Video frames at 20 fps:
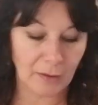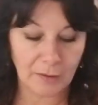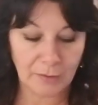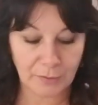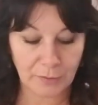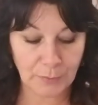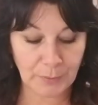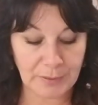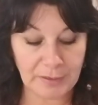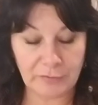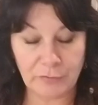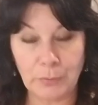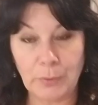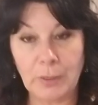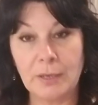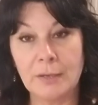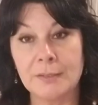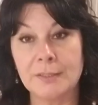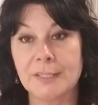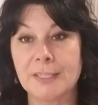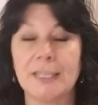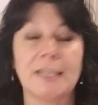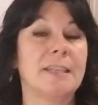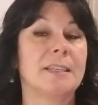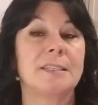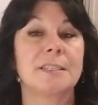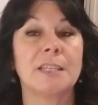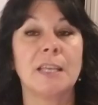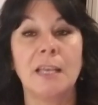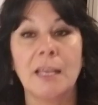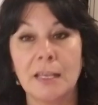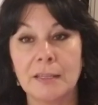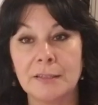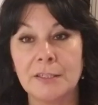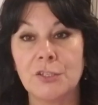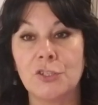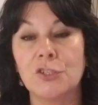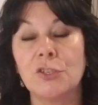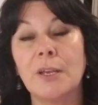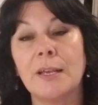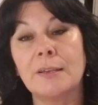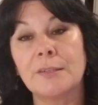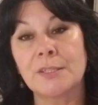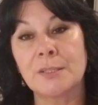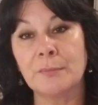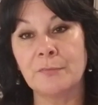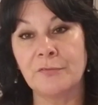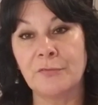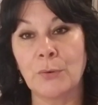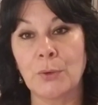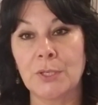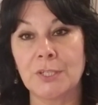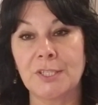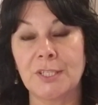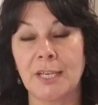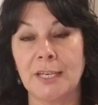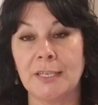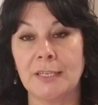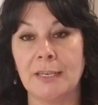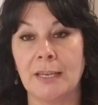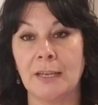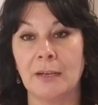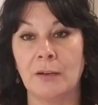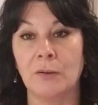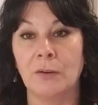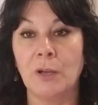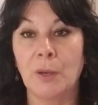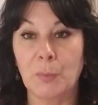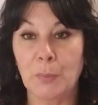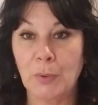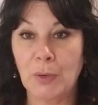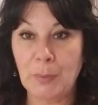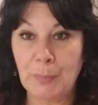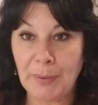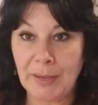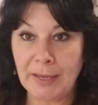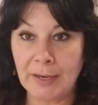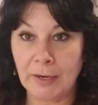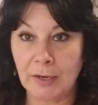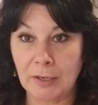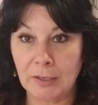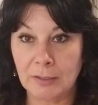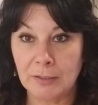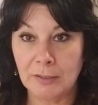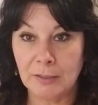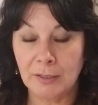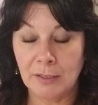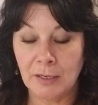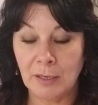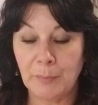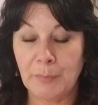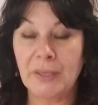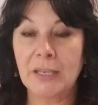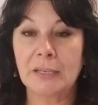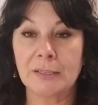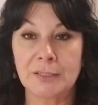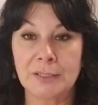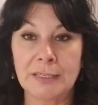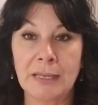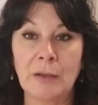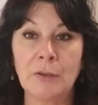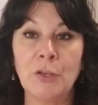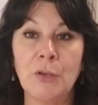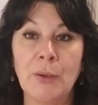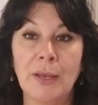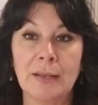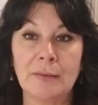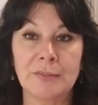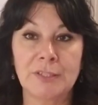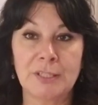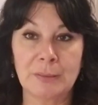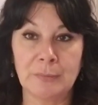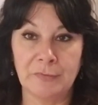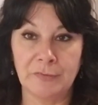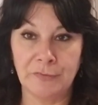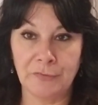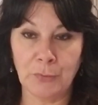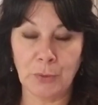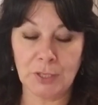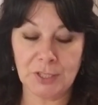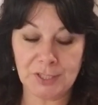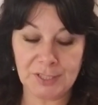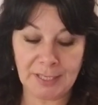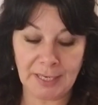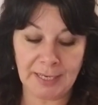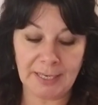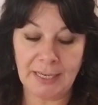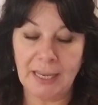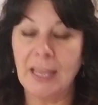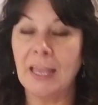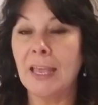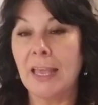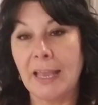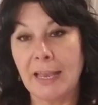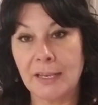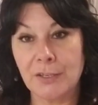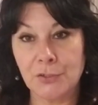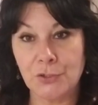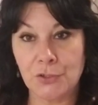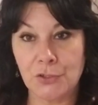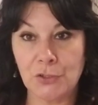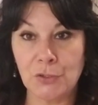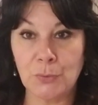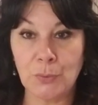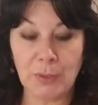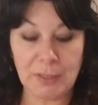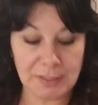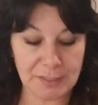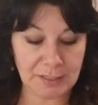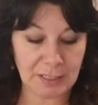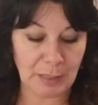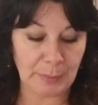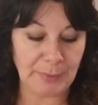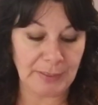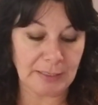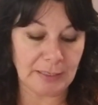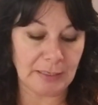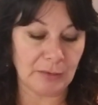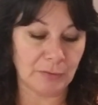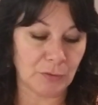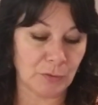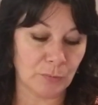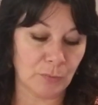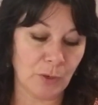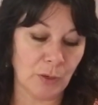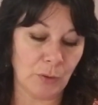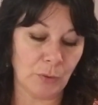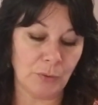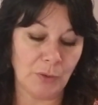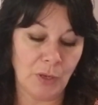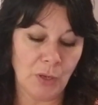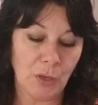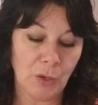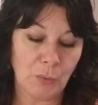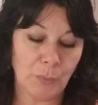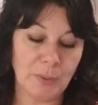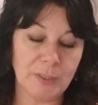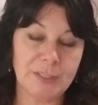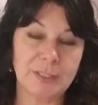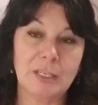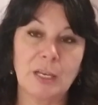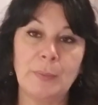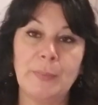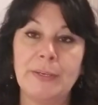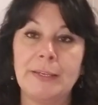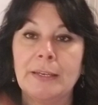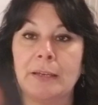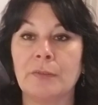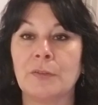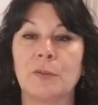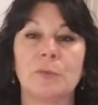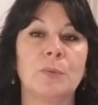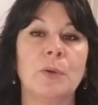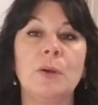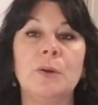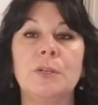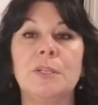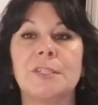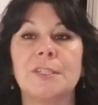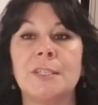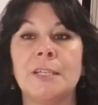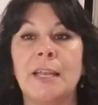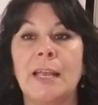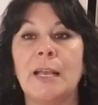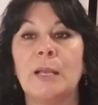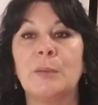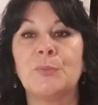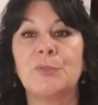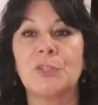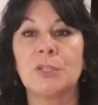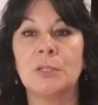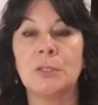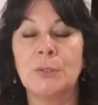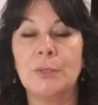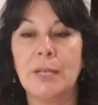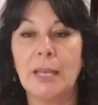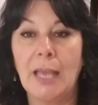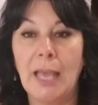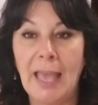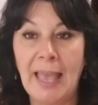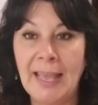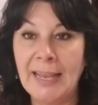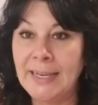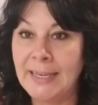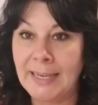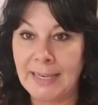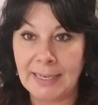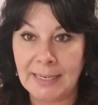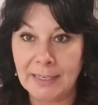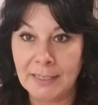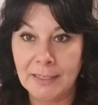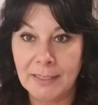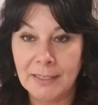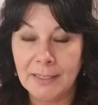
Three of Wands says, at least you have some foresight now. Prepare because now you have some foresight as to what's coming down the road. What's coming down the road is an absolute ending